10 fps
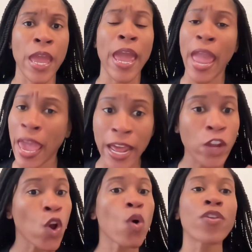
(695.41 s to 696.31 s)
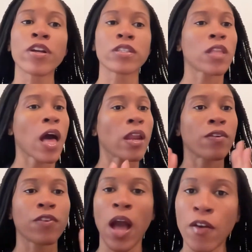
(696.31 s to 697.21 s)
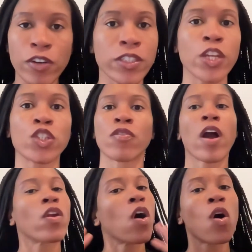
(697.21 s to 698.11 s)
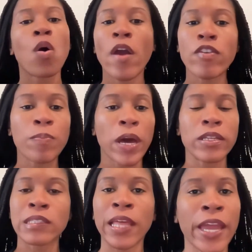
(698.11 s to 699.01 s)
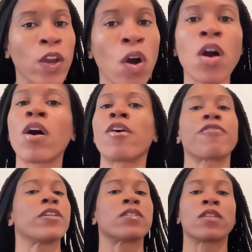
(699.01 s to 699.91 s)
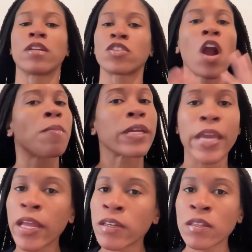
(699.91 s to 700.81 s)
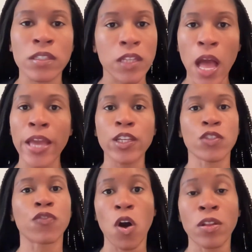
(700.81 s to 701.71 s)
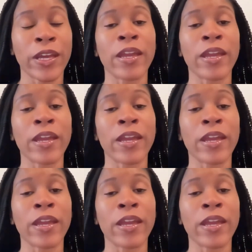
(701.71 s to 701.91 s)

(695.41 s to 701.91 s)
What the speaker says: And I know there's a lot of conversation around, oh, everybody's laying off. It's Armageddon. The sky is falling.